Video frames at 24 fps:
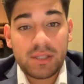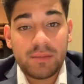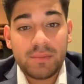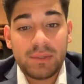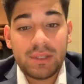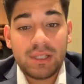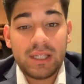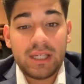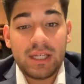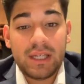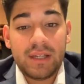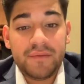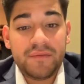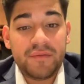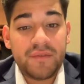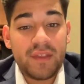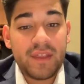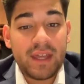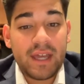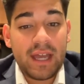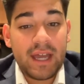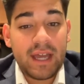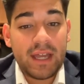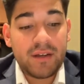believe
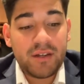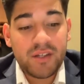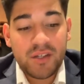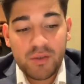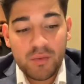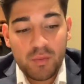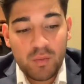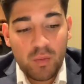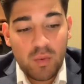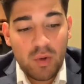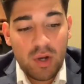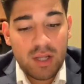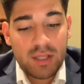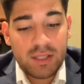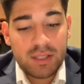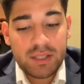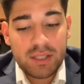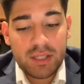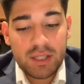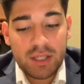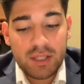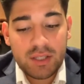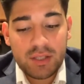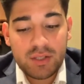that once
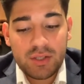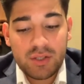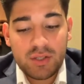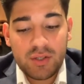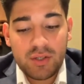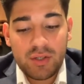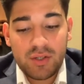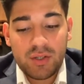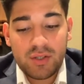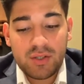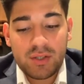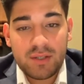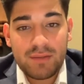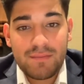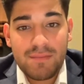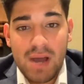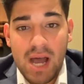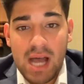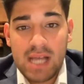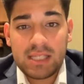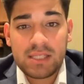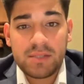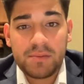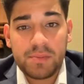the concerns are
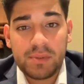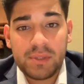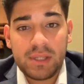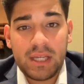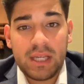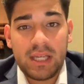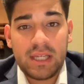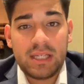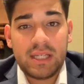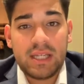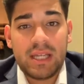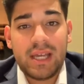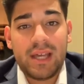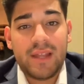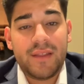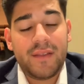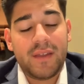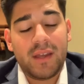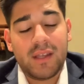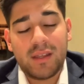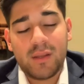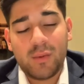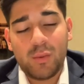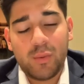master planned out,
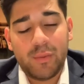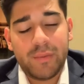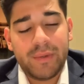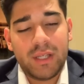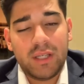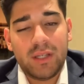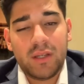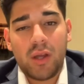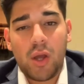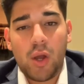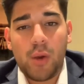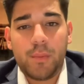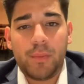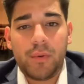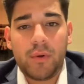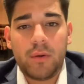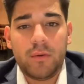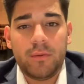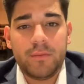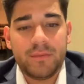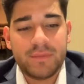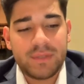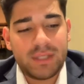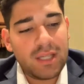that there will be no
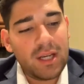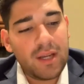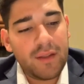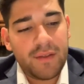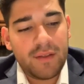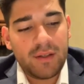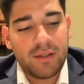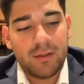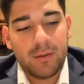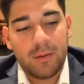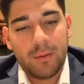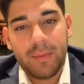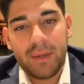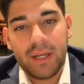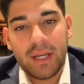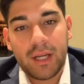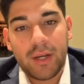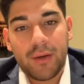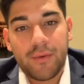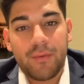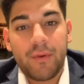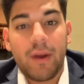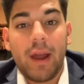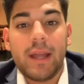problems, and I think it would be a
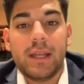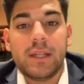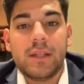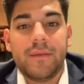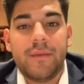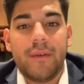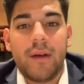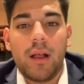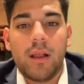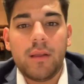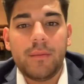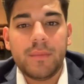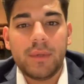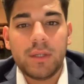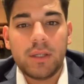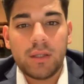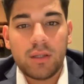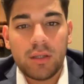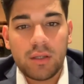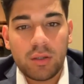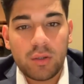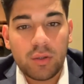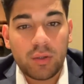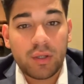great
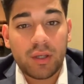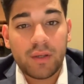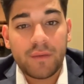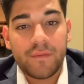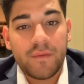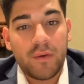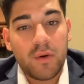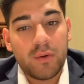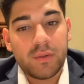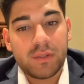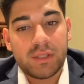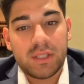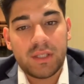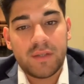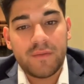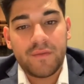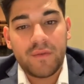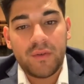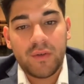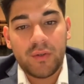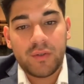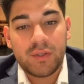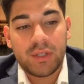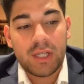development. Looking forward to the
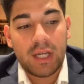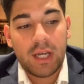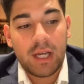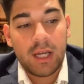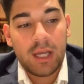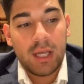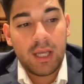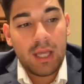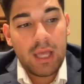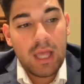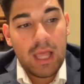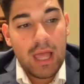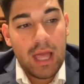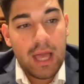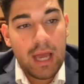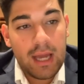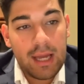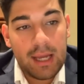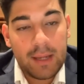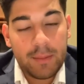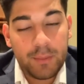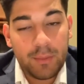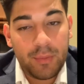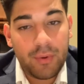future.
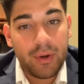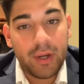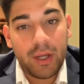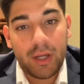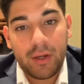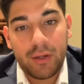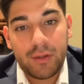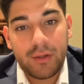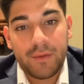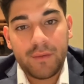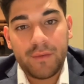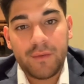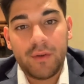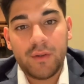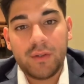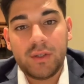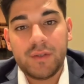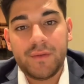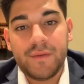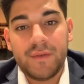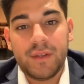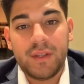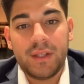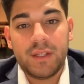Bring on the
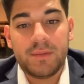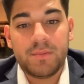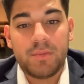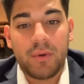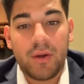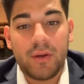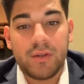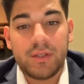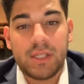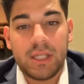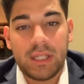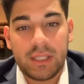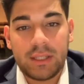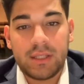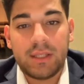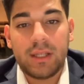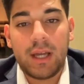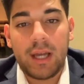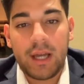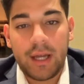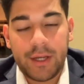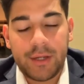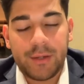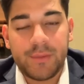future for this project.
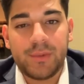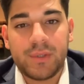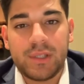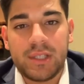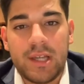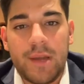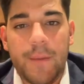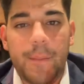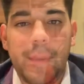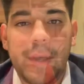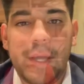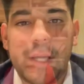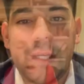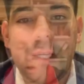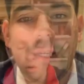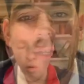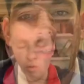100% back it.